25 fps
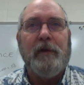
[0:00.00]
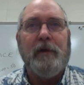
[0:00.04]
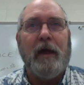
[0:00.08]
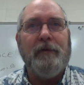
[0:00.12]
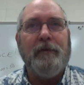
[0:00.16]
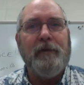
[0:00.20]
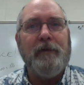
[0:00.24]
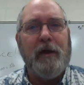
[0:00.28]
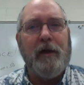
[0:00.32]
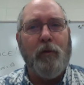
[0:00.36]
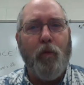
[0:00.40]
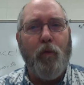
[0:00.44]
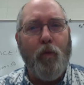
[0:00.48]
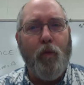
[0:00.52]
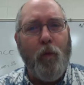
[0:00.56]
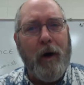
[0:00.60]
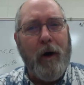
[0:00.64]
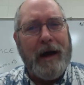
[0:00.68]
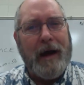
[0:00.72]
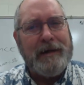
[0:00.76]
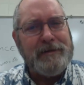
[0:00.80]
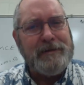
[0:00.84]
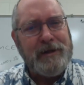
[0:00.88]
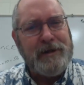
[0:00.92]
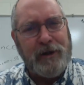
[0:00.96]
And then
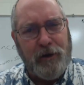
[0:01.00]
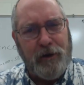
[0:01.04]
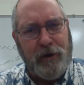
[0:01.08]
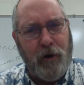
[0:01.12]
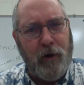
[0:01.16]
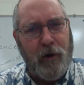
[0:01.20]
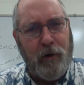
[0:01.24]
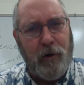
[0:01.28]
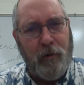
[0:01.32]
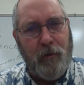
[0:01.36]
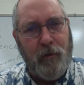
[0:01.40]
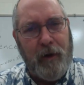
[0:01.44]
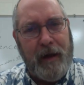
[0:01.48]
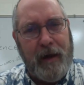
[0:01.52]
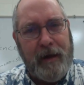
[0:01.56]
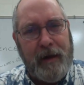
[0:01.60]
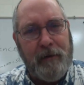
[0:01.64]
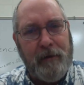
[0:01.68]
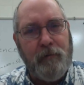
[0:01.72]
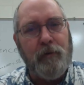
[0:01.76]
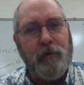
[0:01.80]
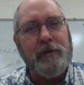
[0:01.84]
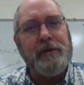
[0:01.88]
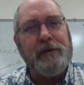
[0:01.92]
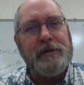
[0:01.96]
why does it go away
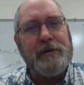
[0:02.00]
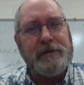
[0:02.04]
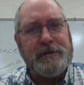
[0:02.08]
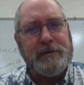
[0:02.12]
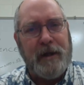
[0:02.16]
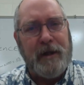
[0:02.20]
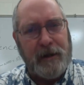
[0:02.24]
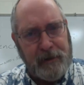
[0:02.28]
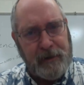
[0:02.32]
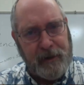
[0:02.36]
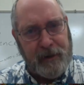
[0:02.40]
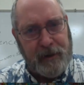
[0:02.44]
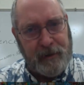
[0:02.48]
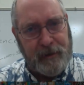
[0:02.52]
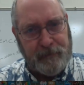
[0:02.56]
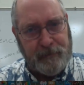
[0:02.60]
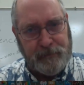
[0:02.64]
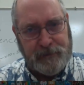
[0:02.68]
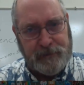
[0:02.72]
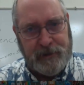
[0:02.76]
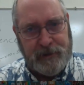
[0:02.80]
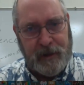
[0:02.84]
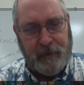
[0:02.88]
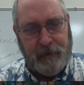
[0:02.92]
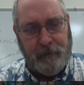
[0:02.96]
when the sun
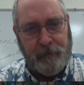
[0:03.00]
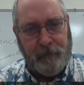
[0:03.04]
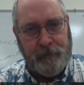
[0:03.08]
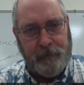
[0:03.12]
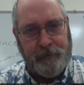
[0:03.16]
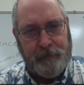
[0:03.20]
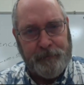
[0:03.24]
comes up?